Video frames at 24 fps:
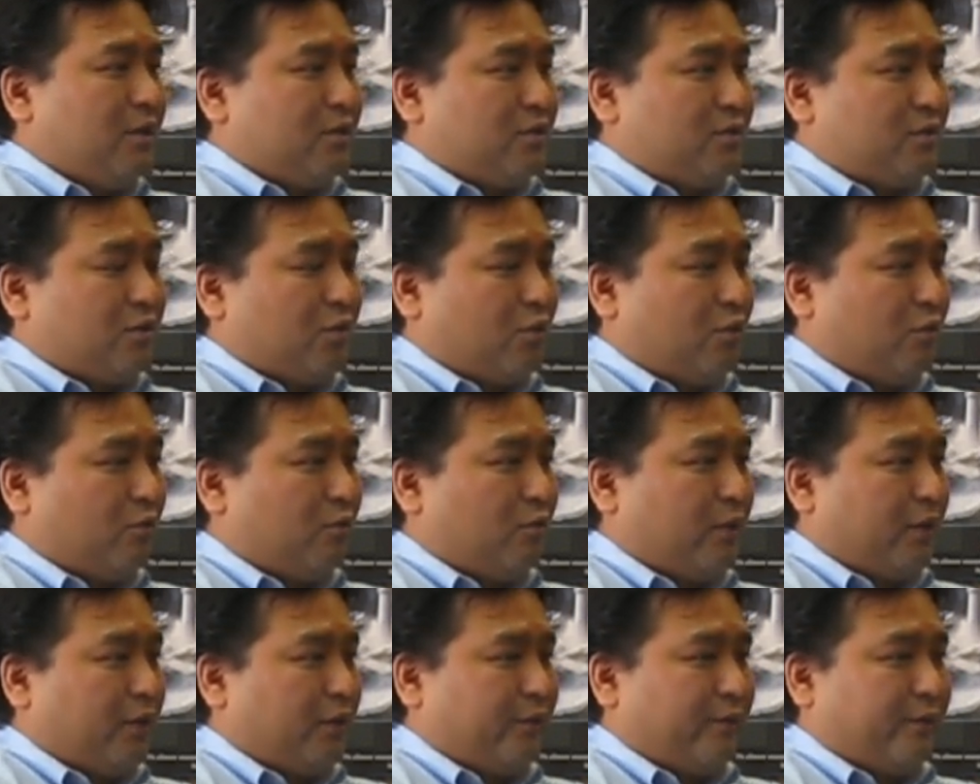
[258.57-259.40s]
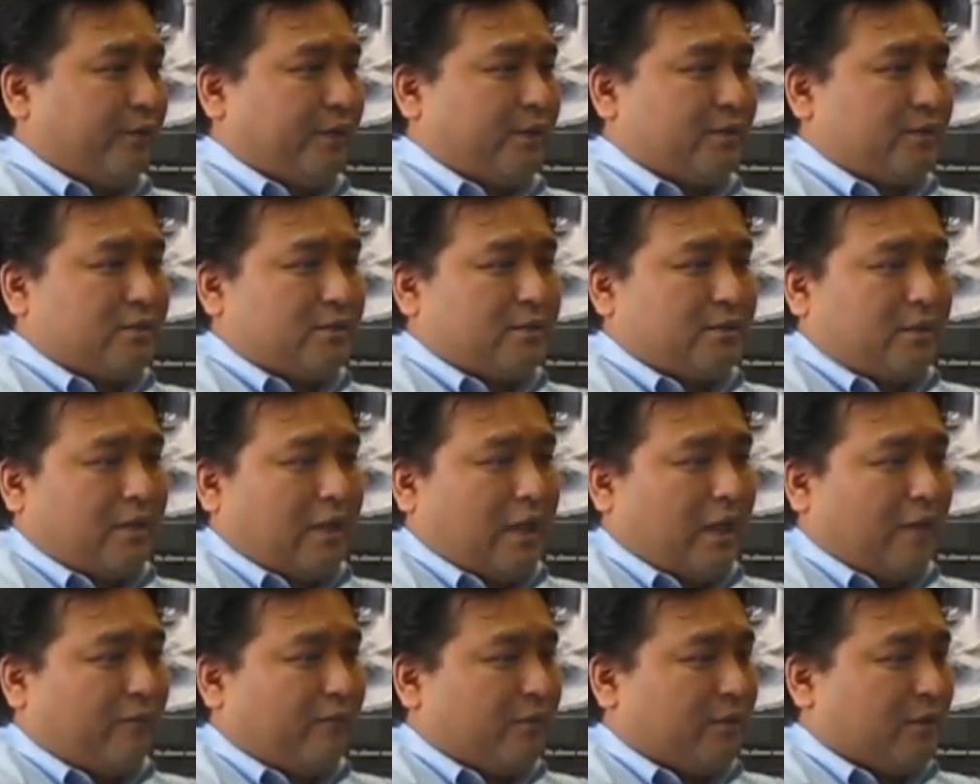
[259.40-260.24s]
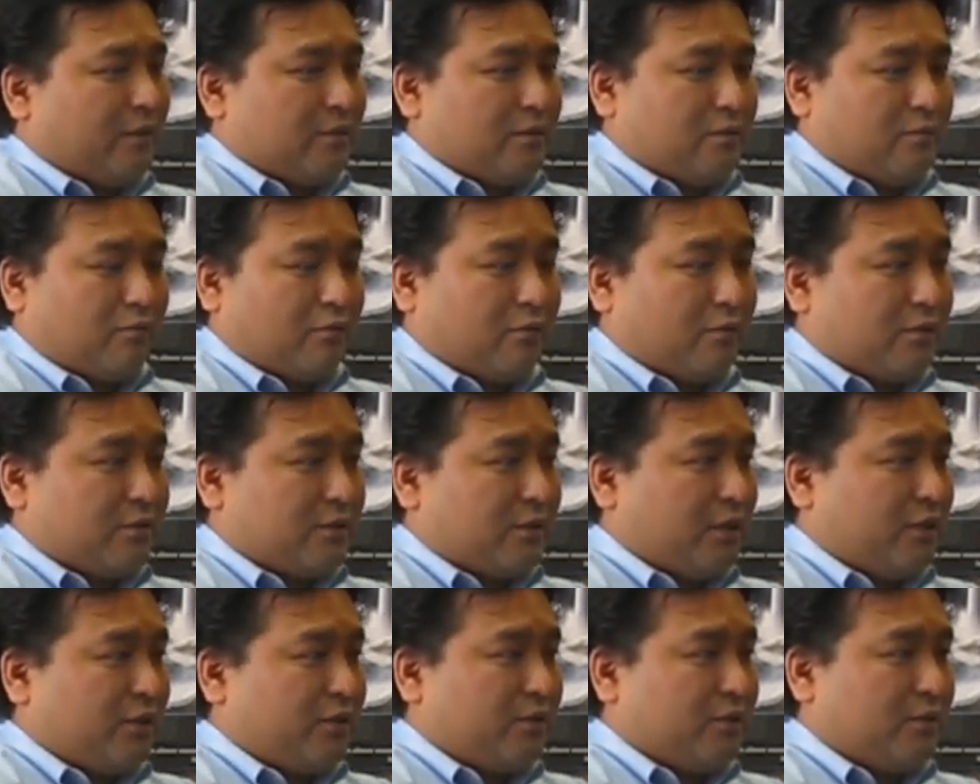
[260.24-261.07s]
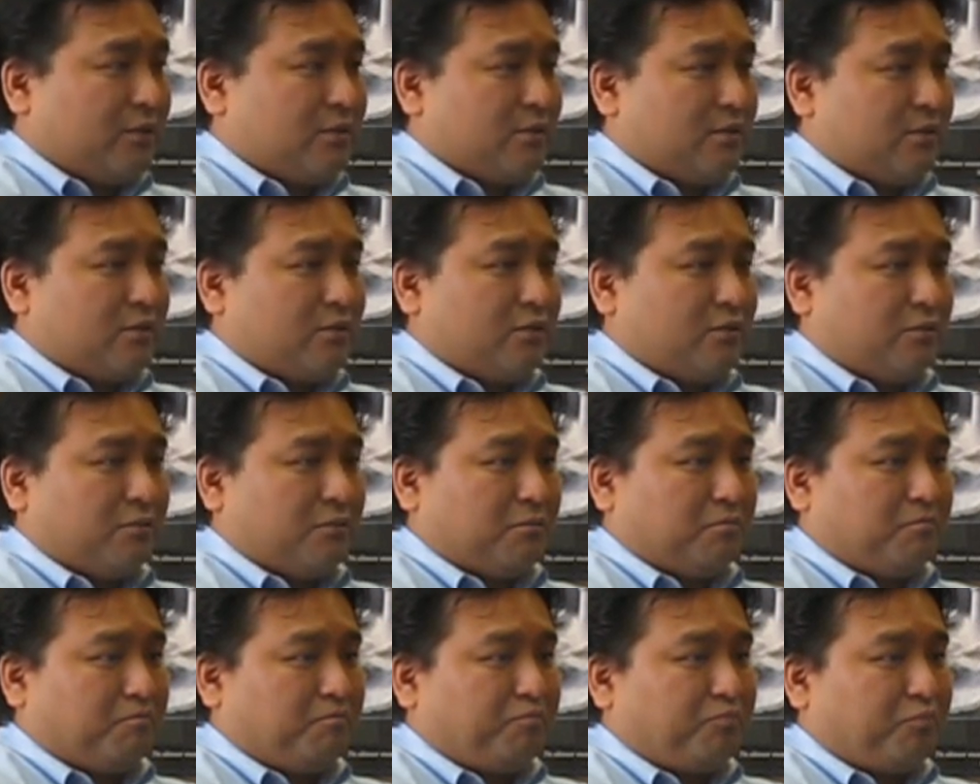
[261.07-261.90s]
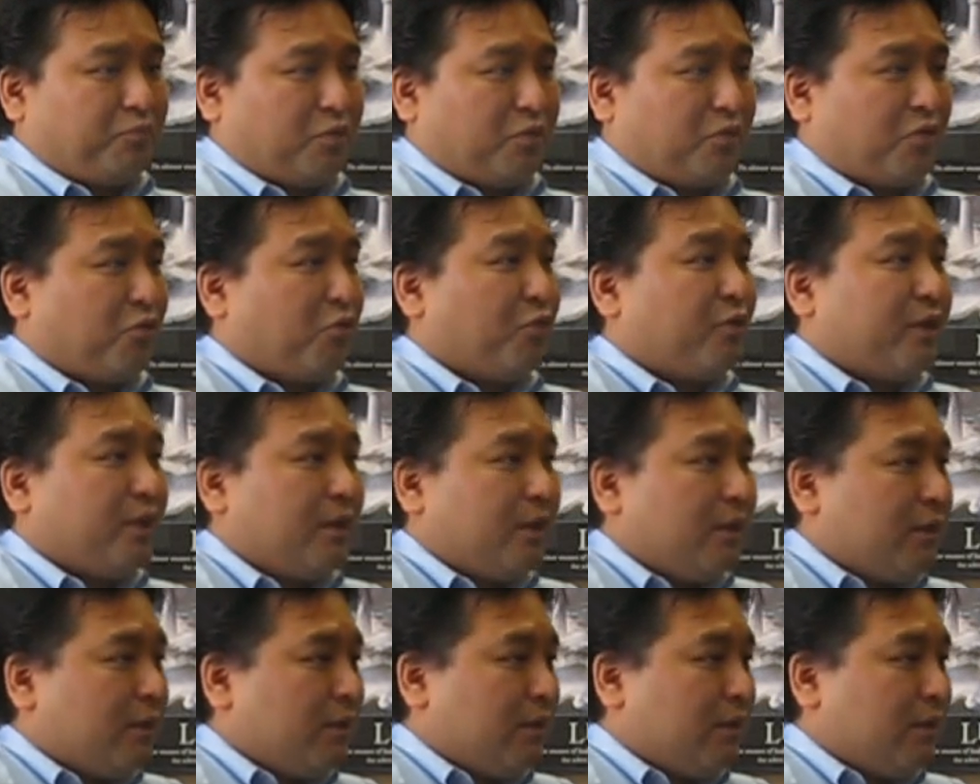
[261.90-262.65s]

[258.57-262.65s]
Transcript: So whether it's half a dozen workstations to 30,